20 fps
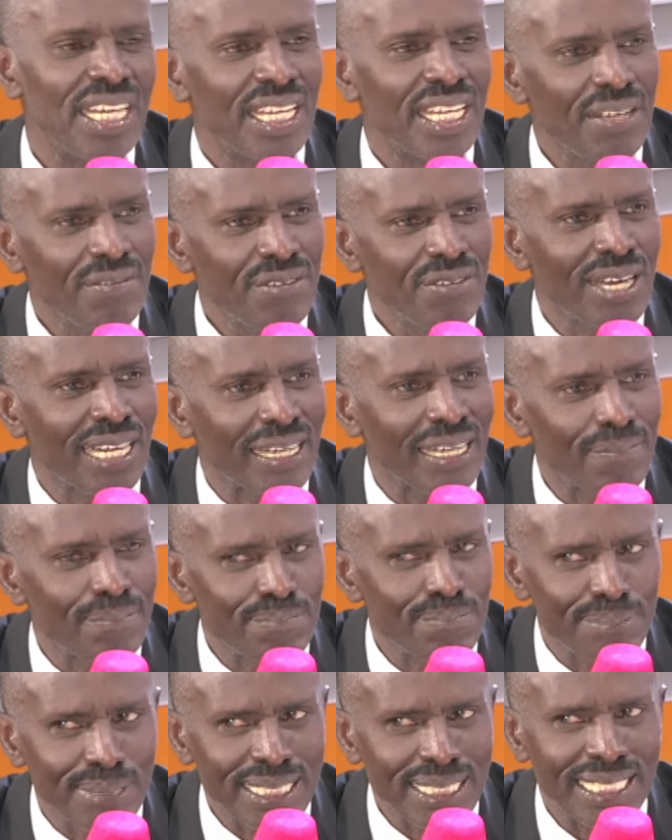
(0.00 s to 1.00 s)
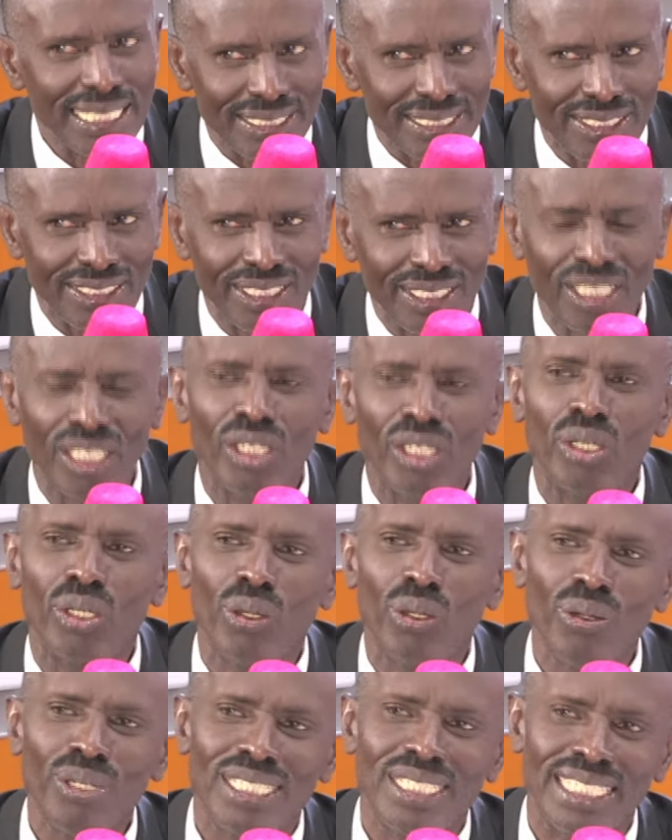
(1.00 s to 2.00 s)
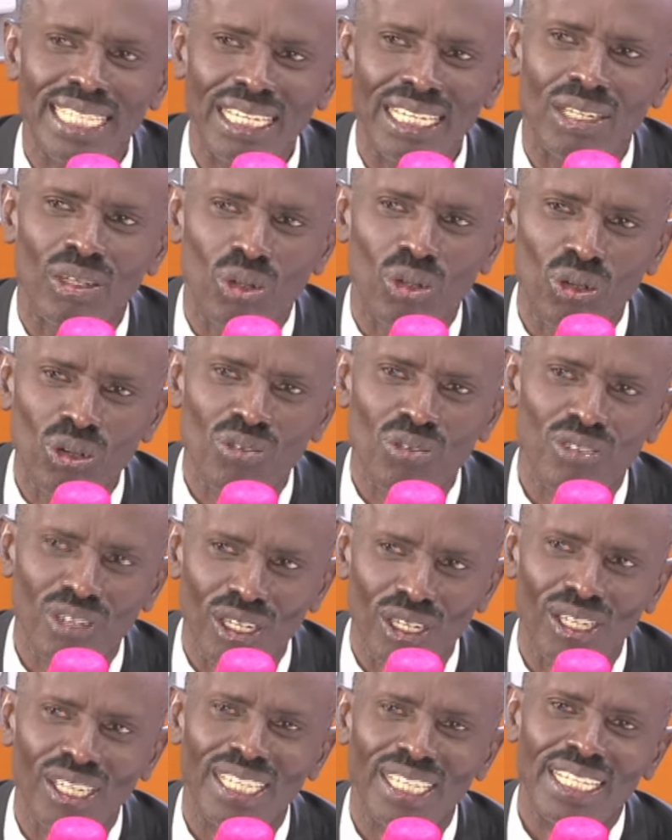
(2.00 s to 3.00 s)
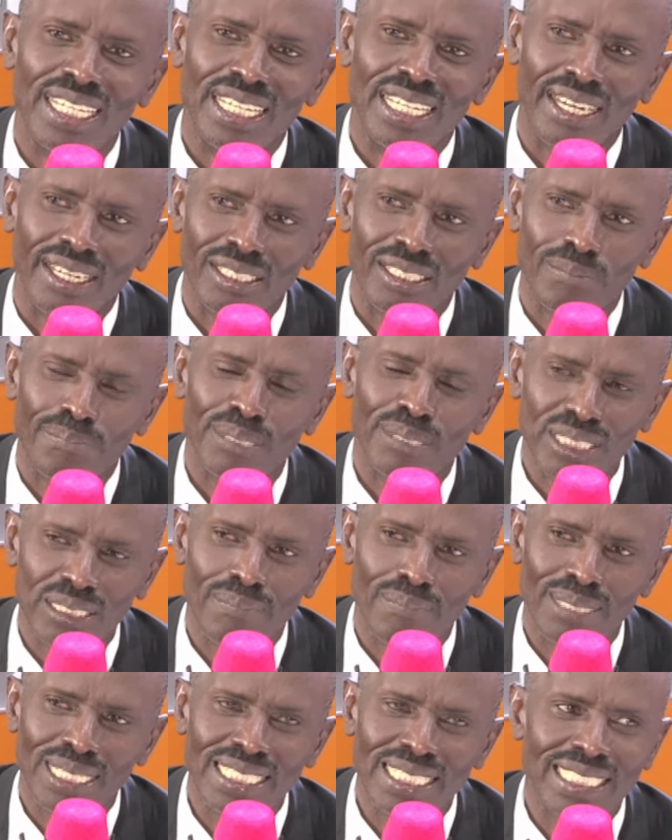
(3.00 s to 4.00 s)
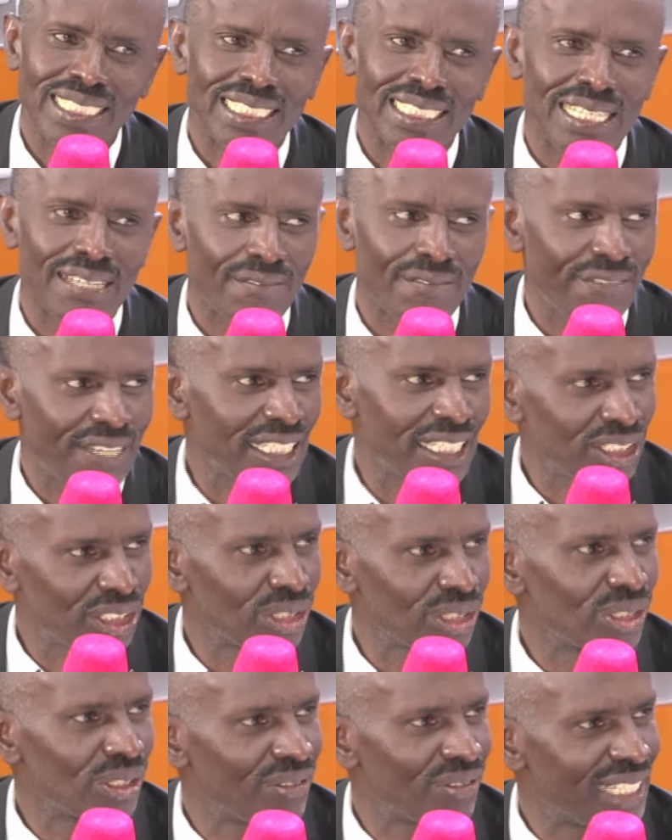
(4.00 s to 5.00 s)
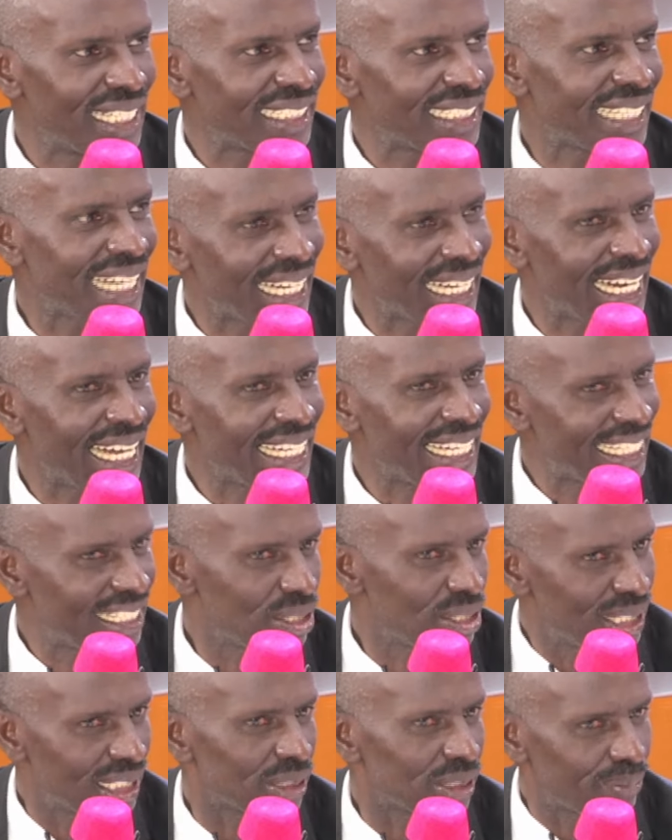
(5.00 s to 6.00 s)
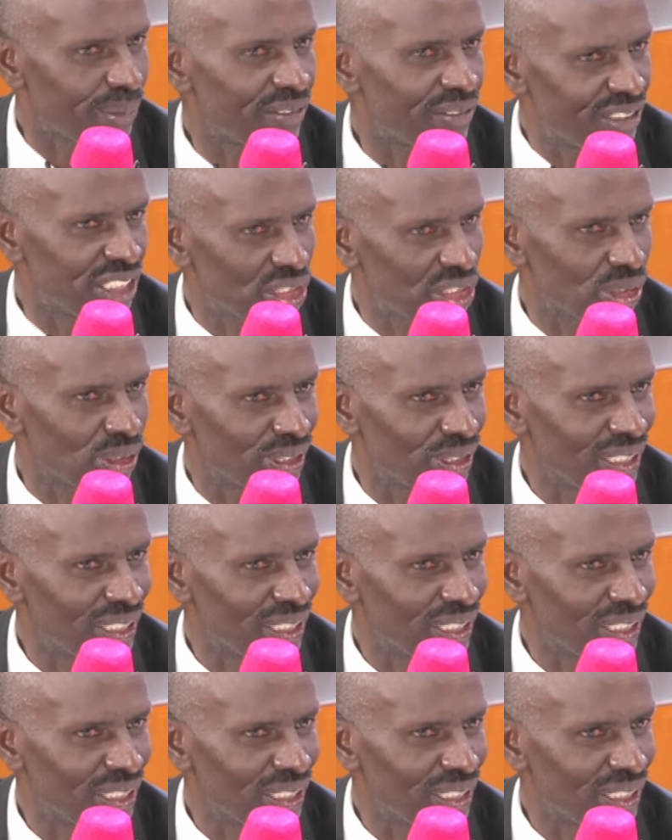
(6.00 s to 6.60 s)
If you are a peers, don't take over responsibilities and functions of the S A G under your supervision.